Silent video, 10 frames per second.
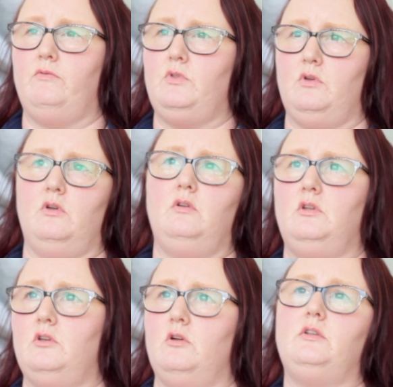of the,
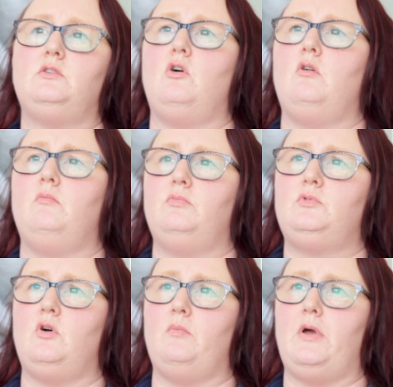you know,
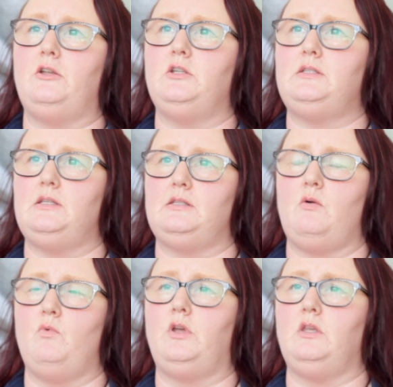top agencies
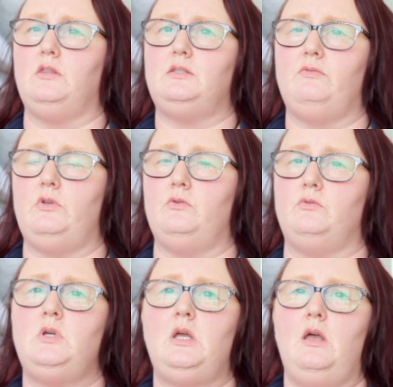that work in this
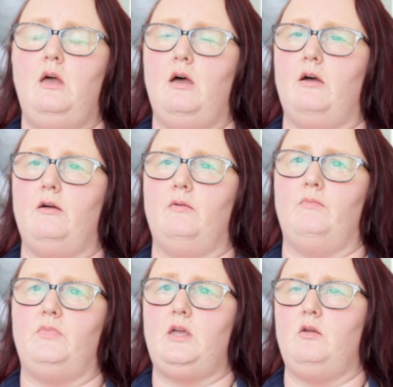field.
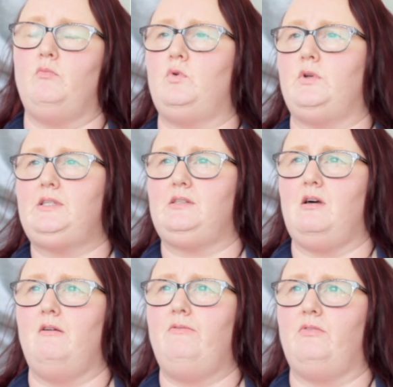They employ
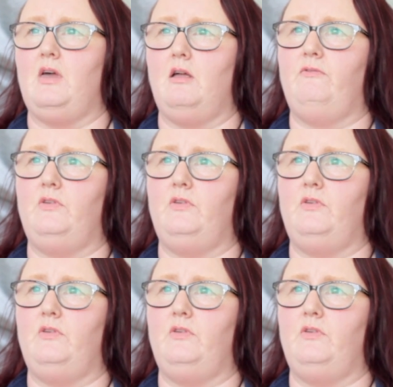staff that